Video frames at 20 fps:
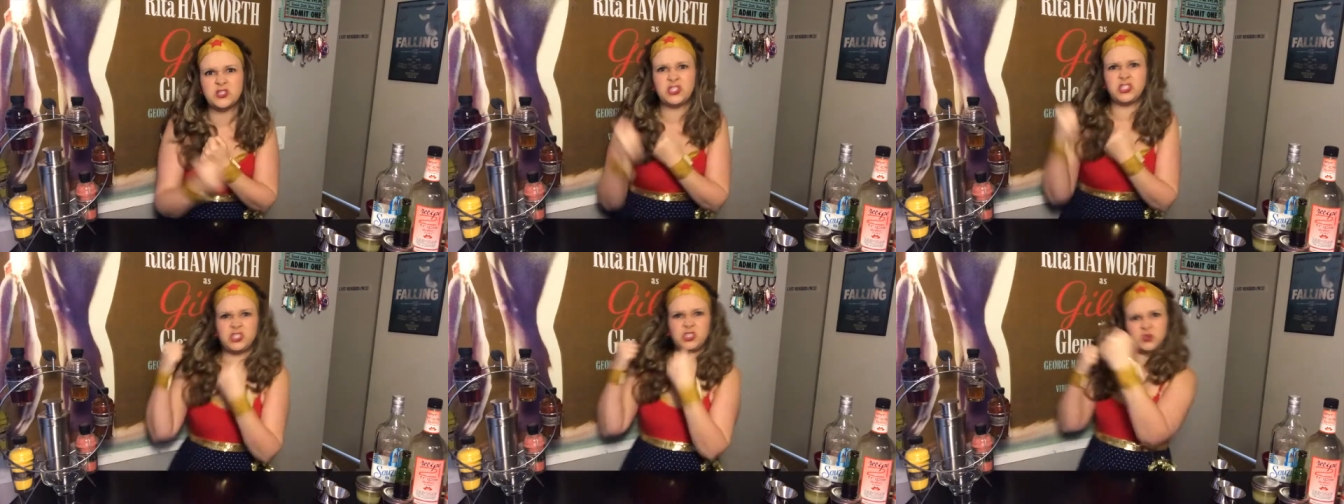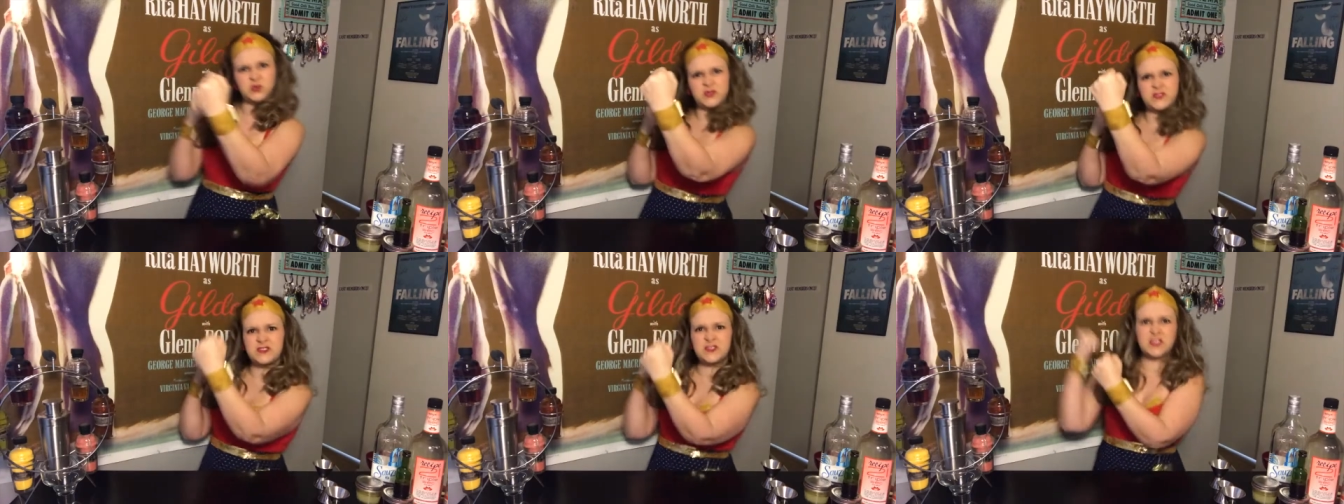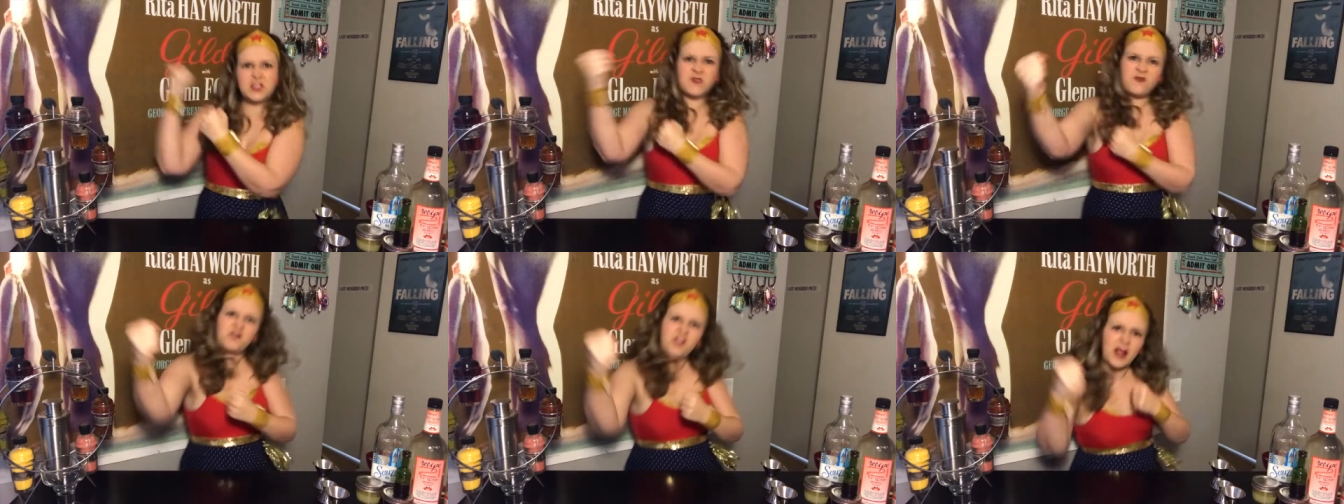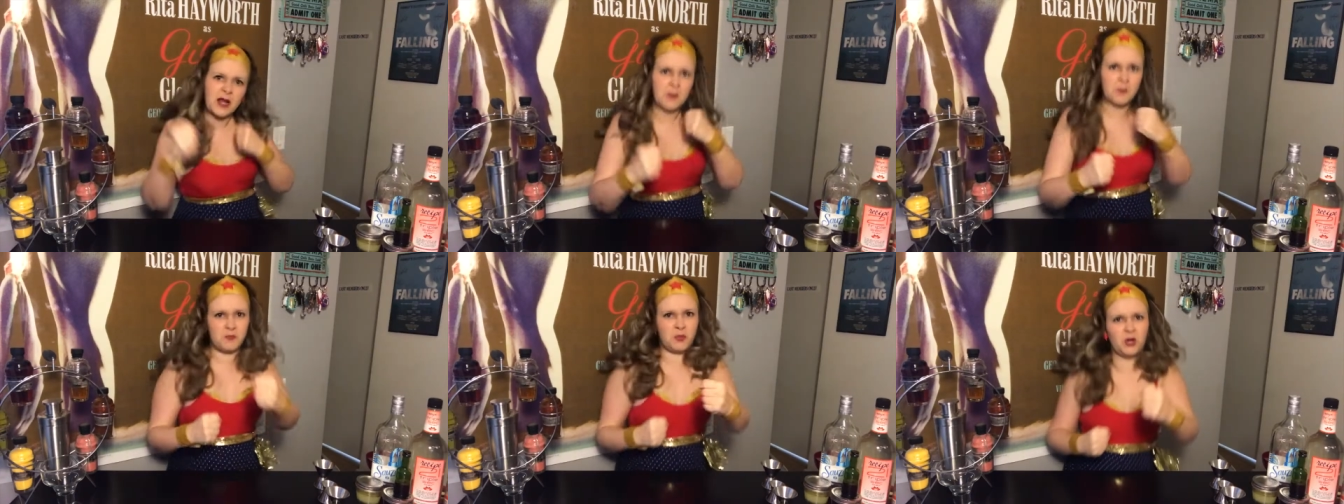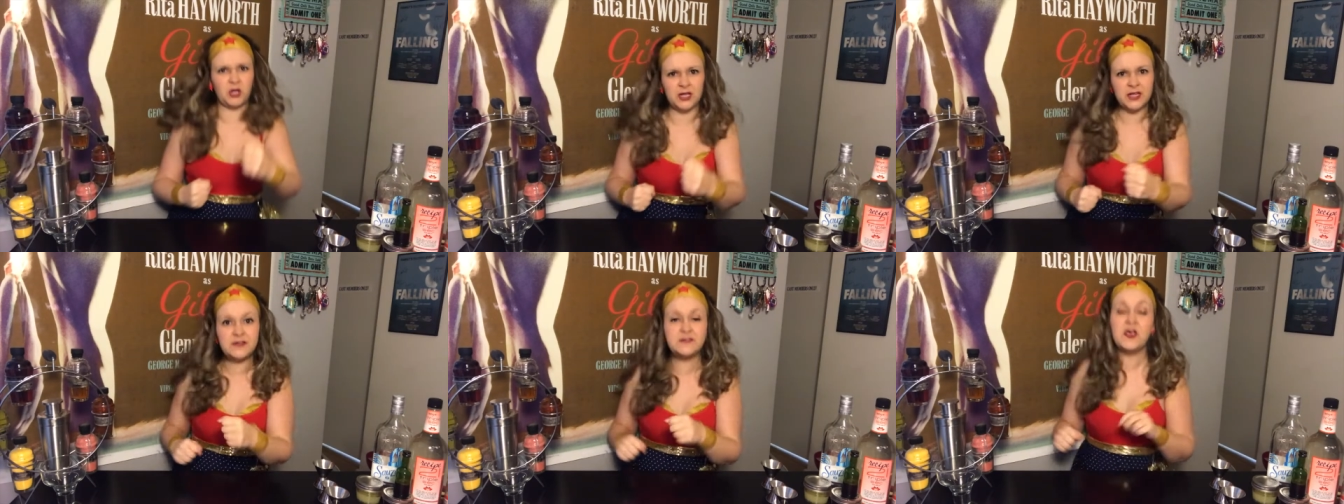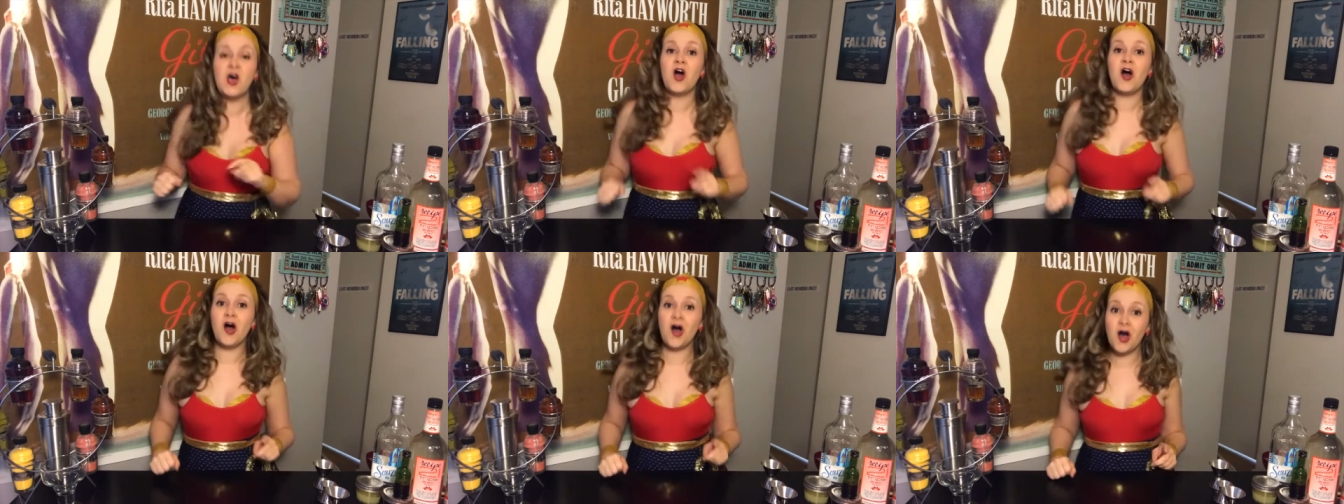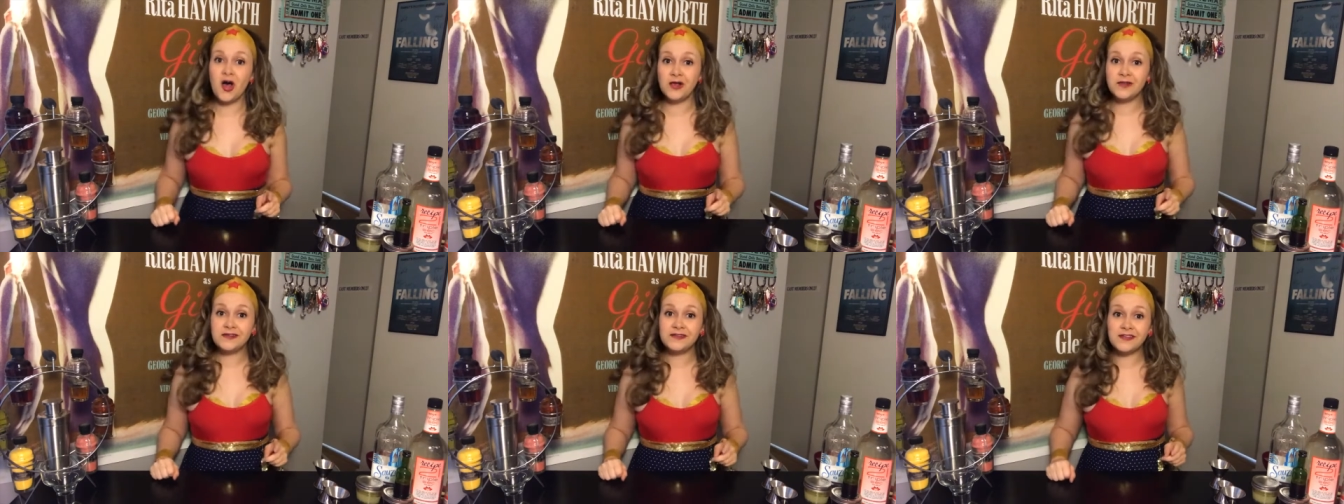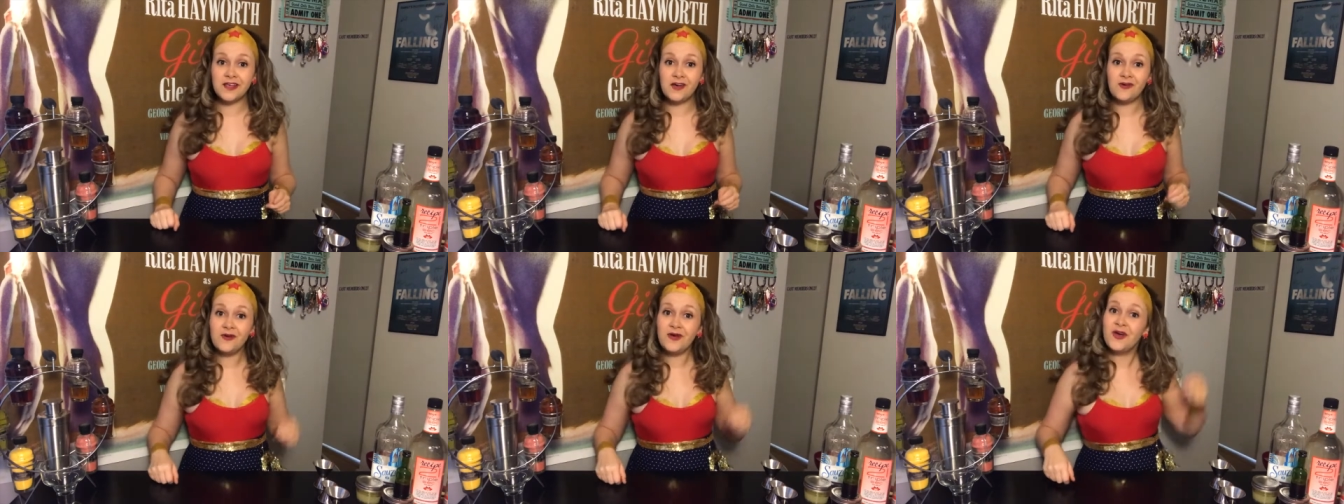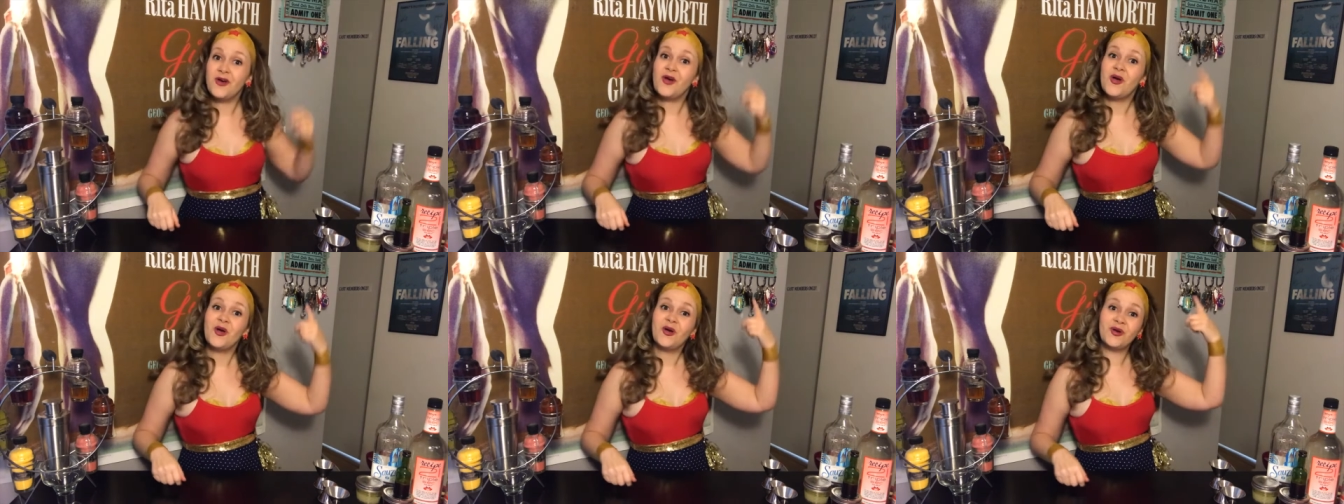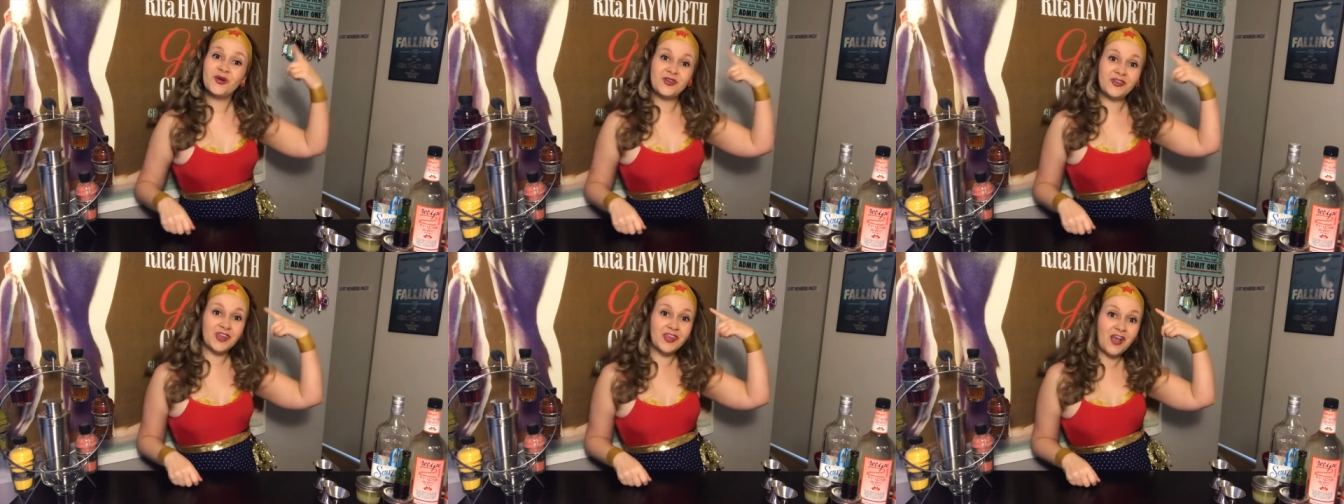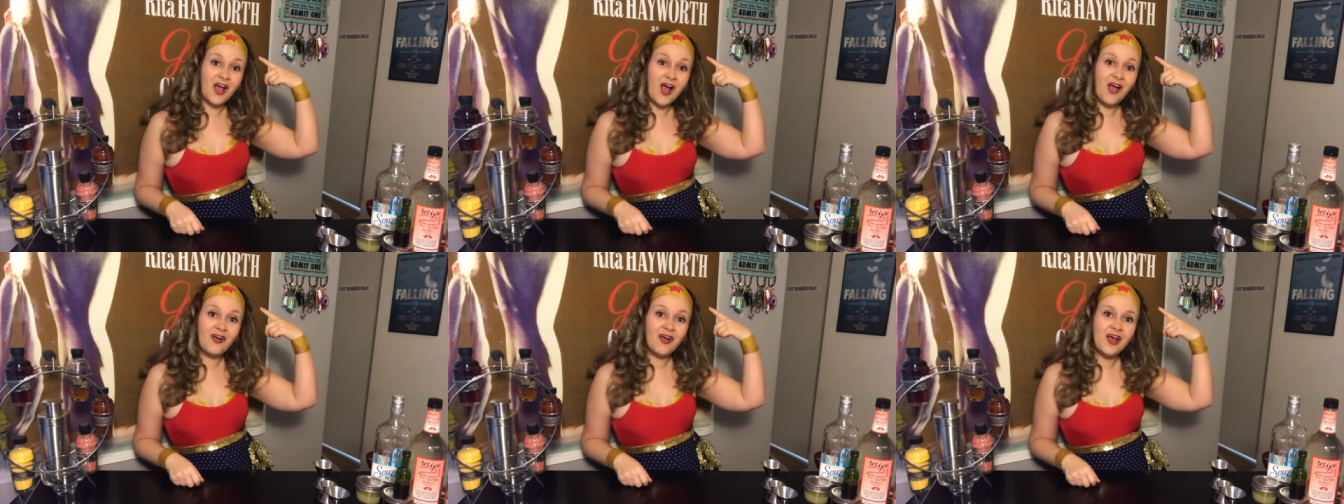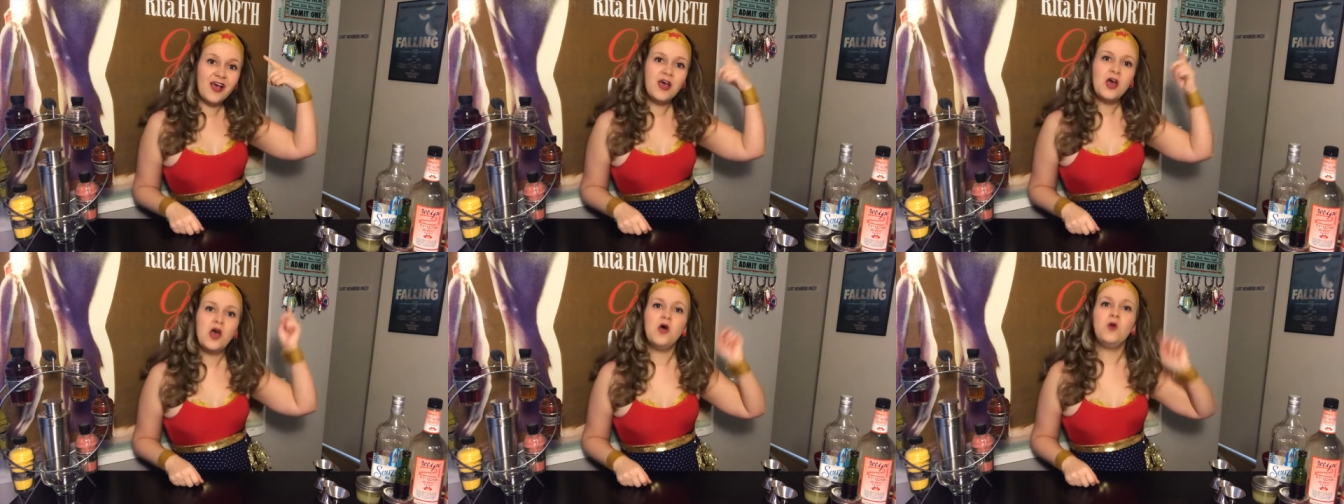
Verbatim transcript: which she uses to deflect bullets, also her tiara,